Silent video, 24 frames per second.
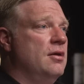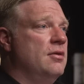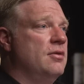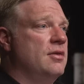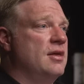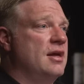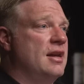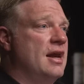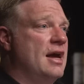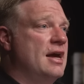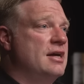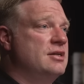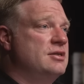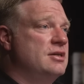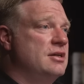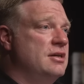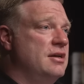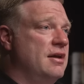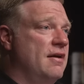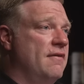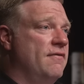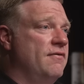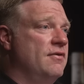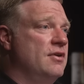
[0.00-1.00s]
that has a
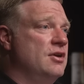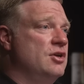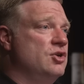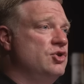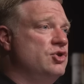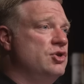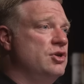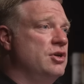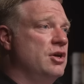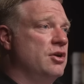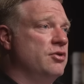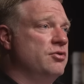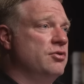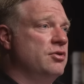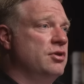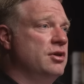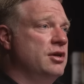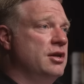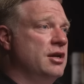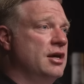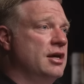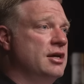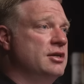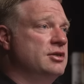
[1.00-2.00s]
definition under the
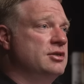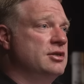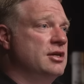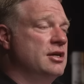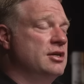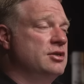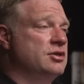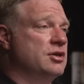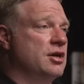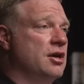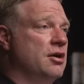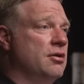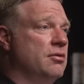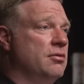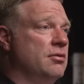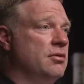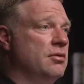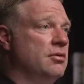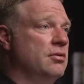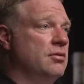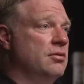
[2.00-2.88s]
United States Code.